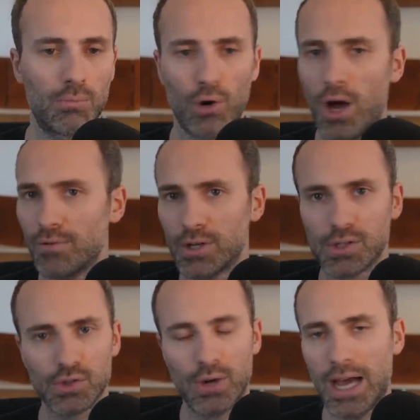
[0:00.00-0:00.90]

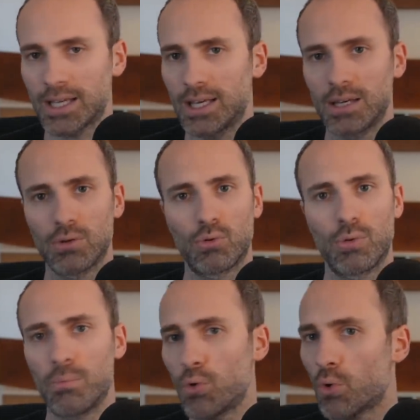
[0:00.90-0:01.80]
provenance tracking
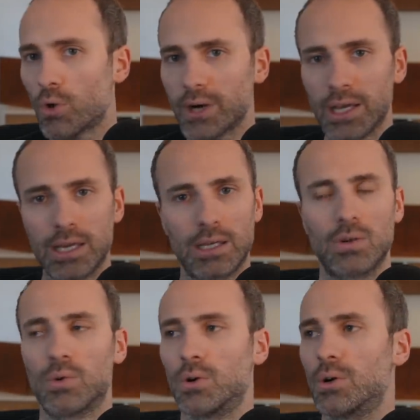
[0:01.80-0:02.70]
or
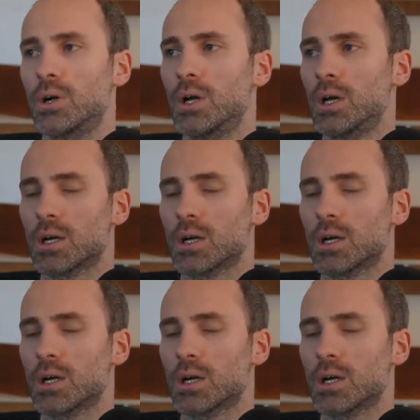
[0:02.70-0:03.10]
reporting or